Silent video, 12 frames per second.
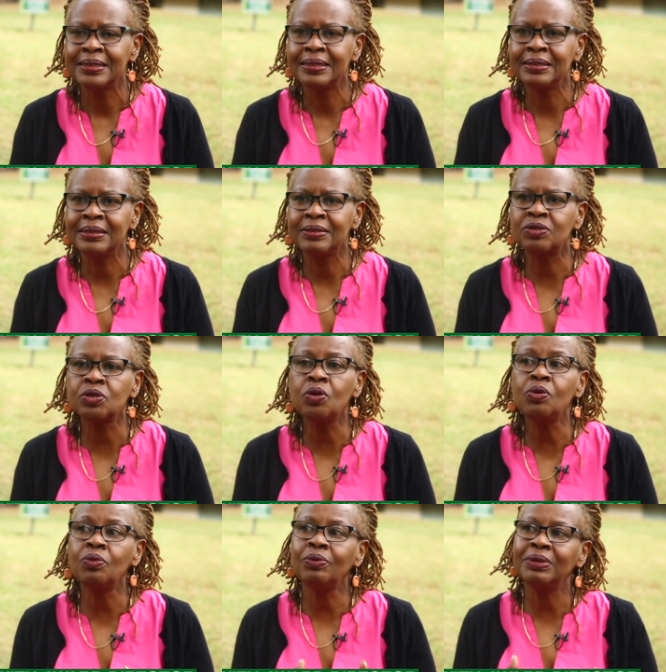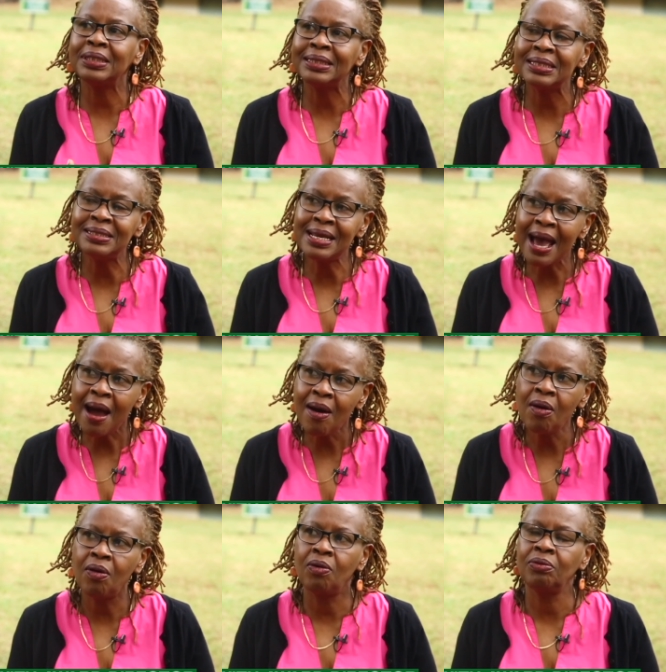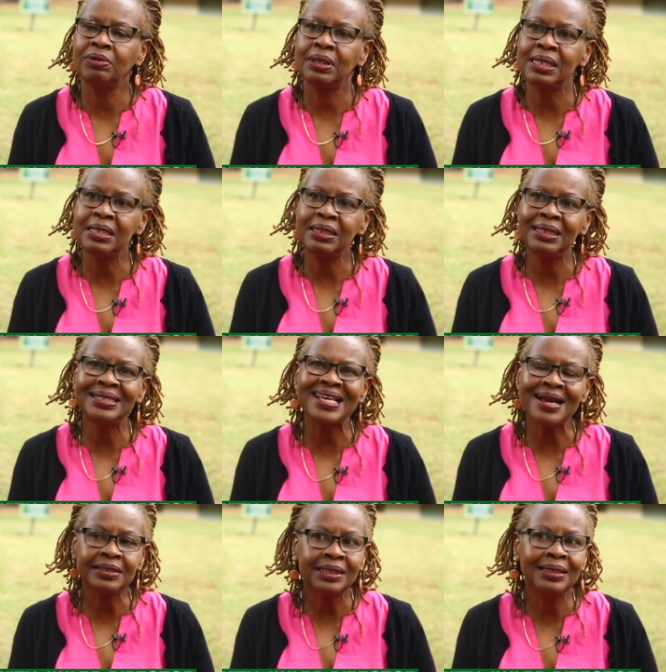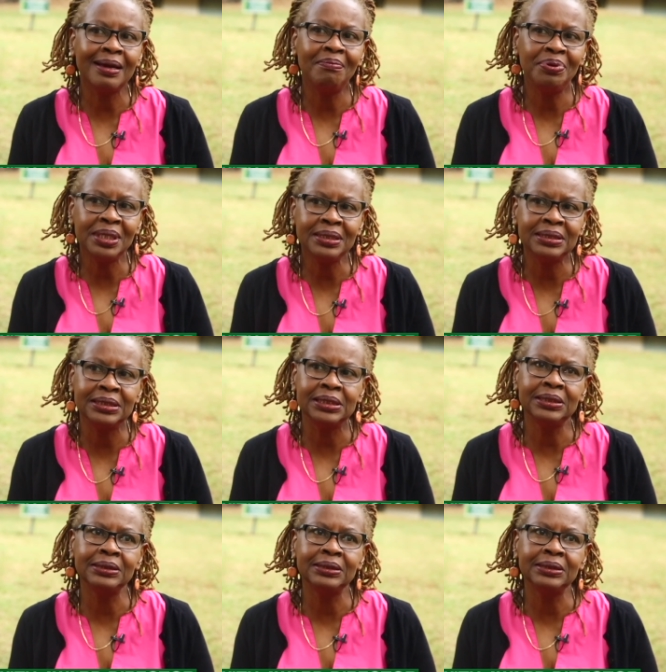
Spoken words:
So now, it's actually a big deal.